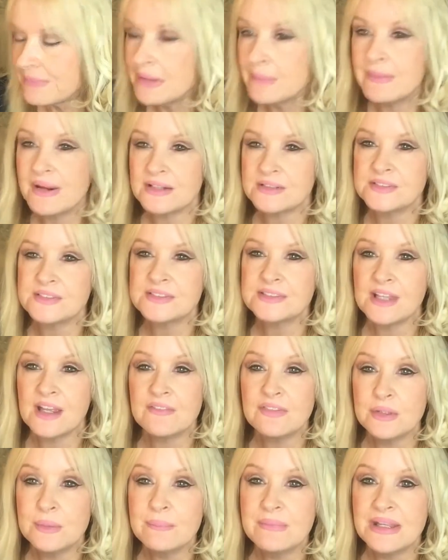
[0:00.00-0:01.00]
about
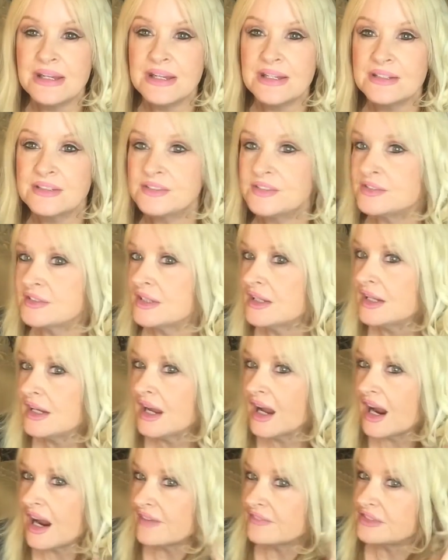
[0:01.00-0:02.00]
7 minutes,
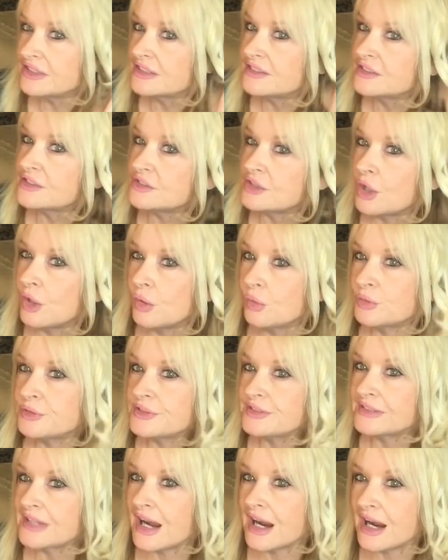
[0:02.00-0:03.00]
I've done this whole
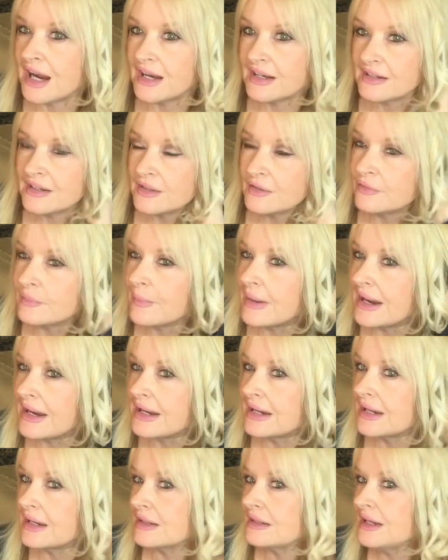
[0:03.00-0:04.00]
side of my
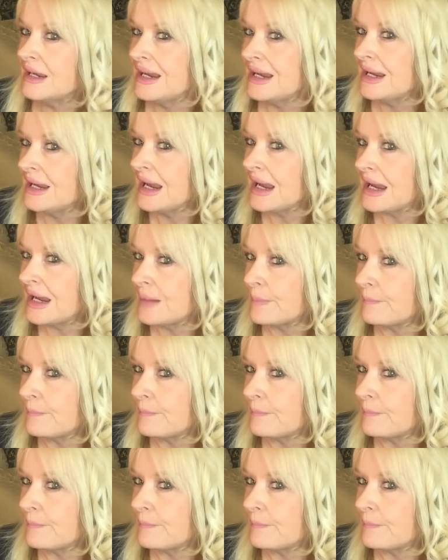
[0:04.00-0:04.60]
head and